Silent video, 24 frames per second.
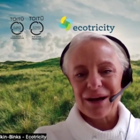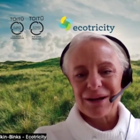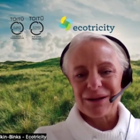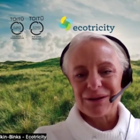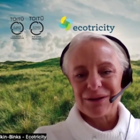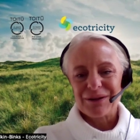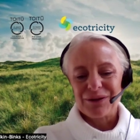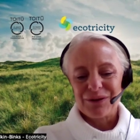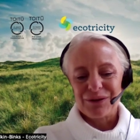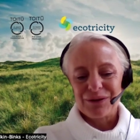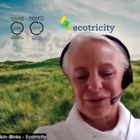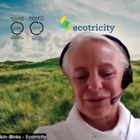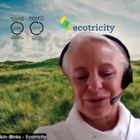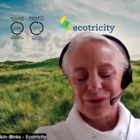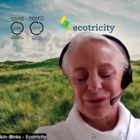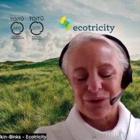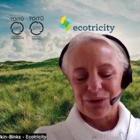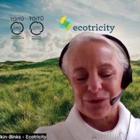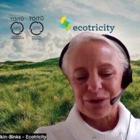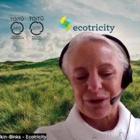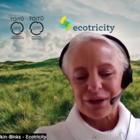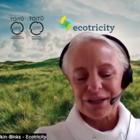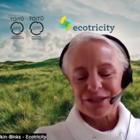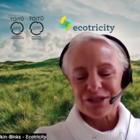
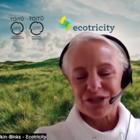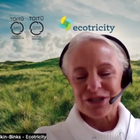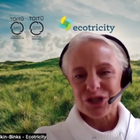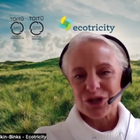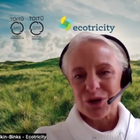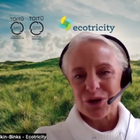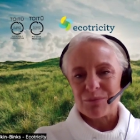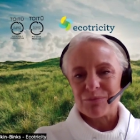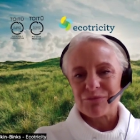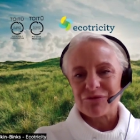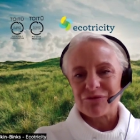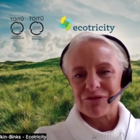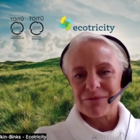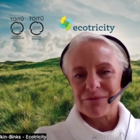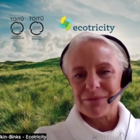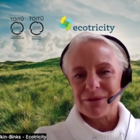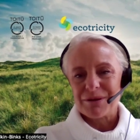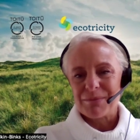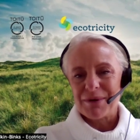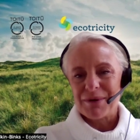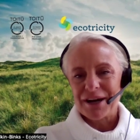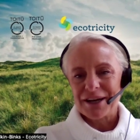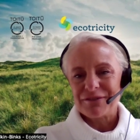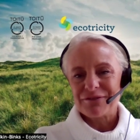look and shop from the
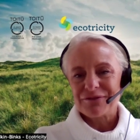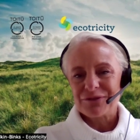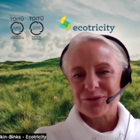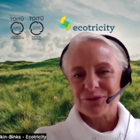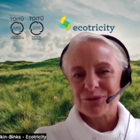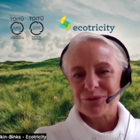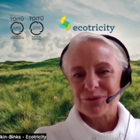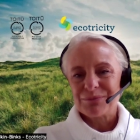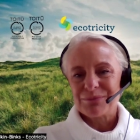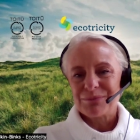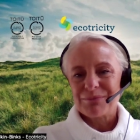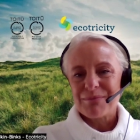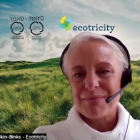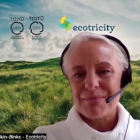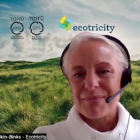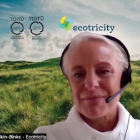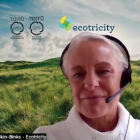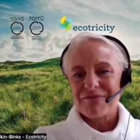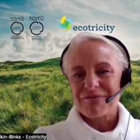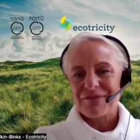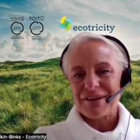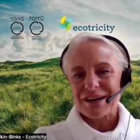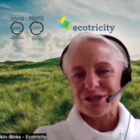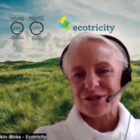Mindful
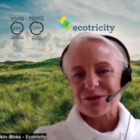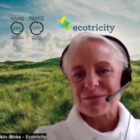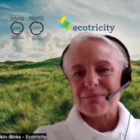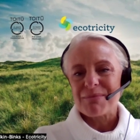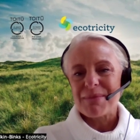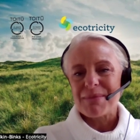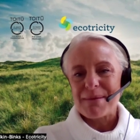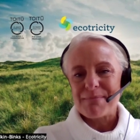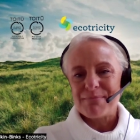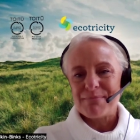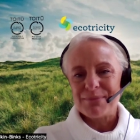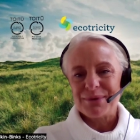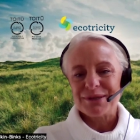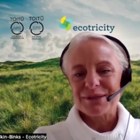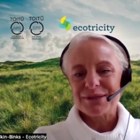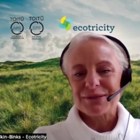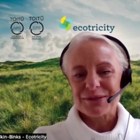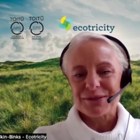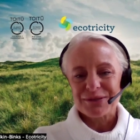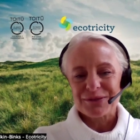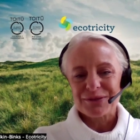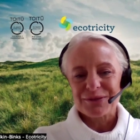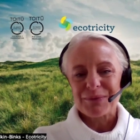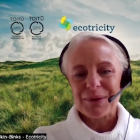Fashion members
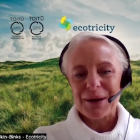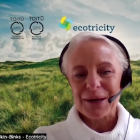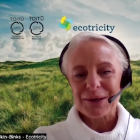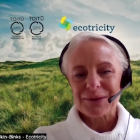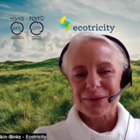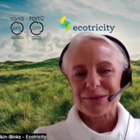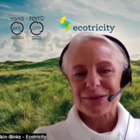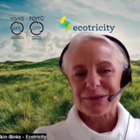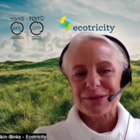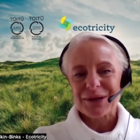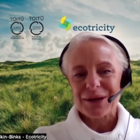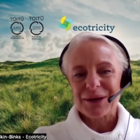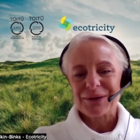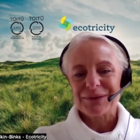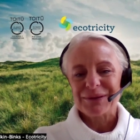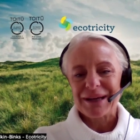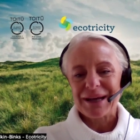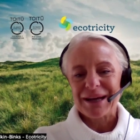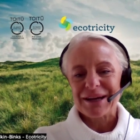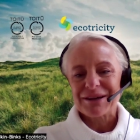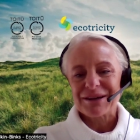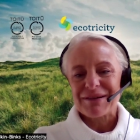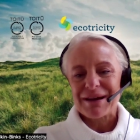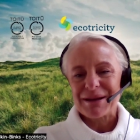as well. So
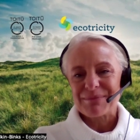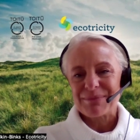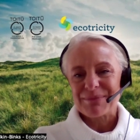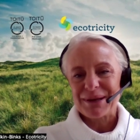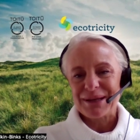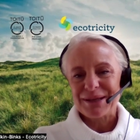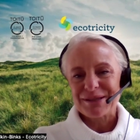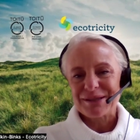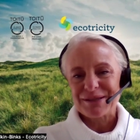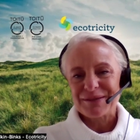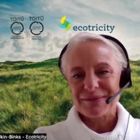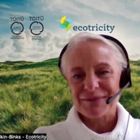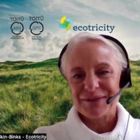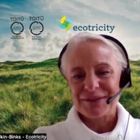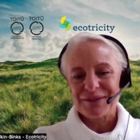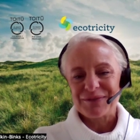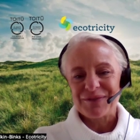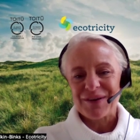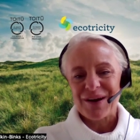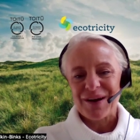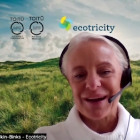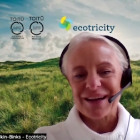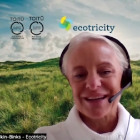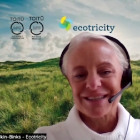yeah, great piece of
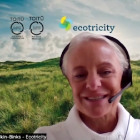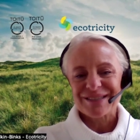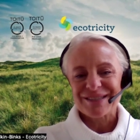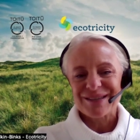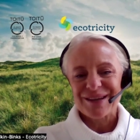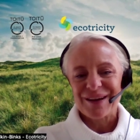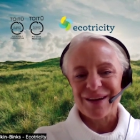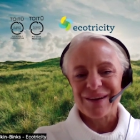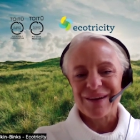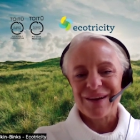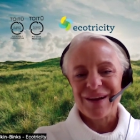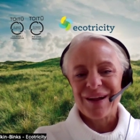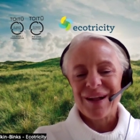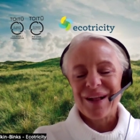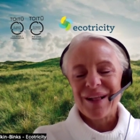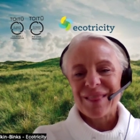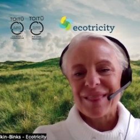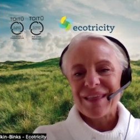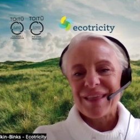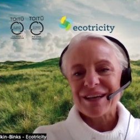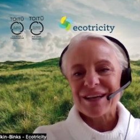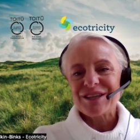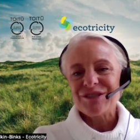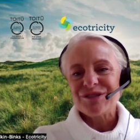advice. So
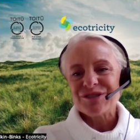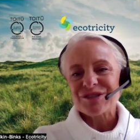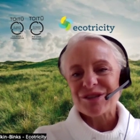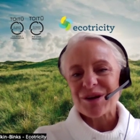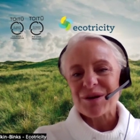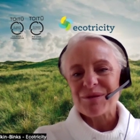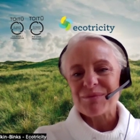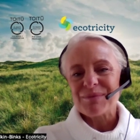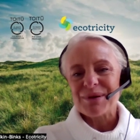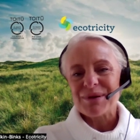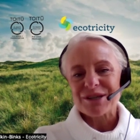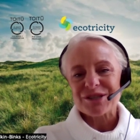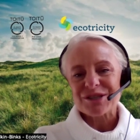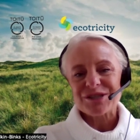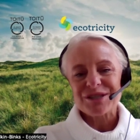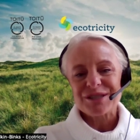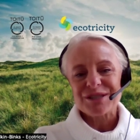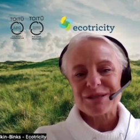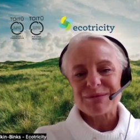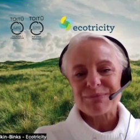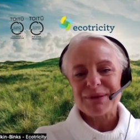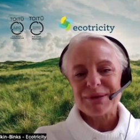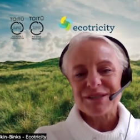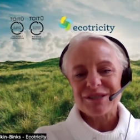thank you so much.
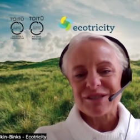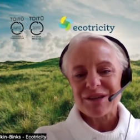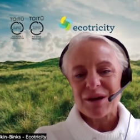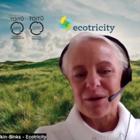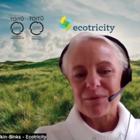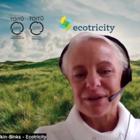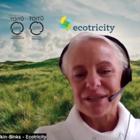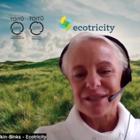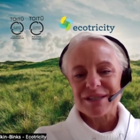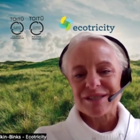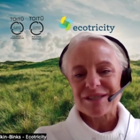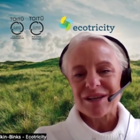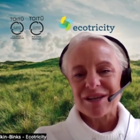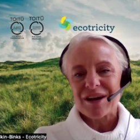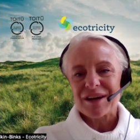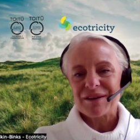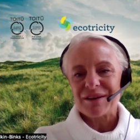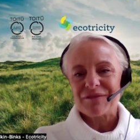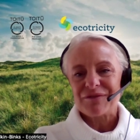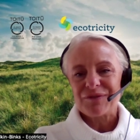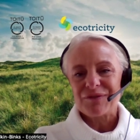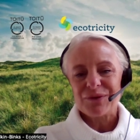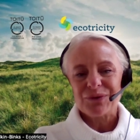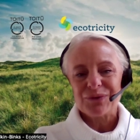It's been so
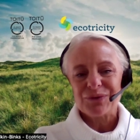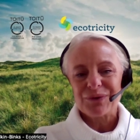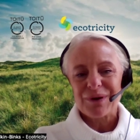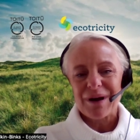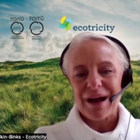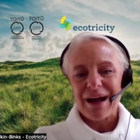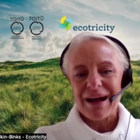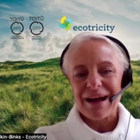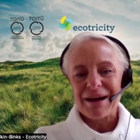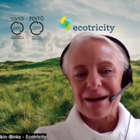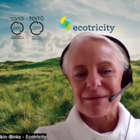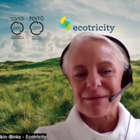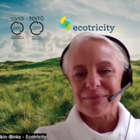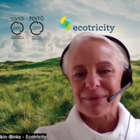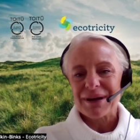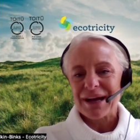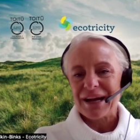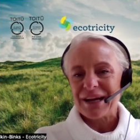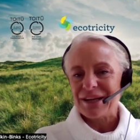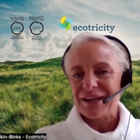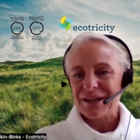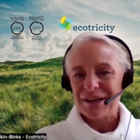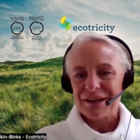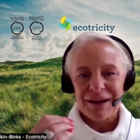insightful,
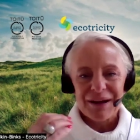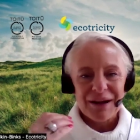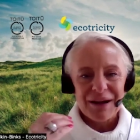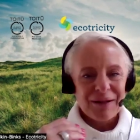and